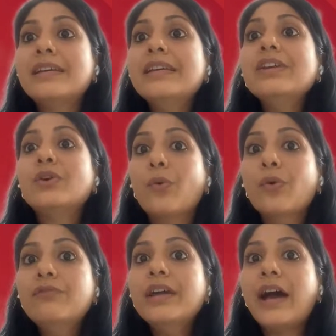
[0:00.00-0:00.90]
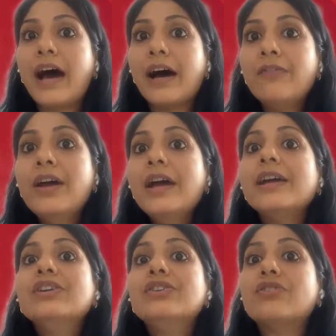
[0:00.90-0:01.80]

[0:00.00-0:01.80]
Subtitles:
key role we have in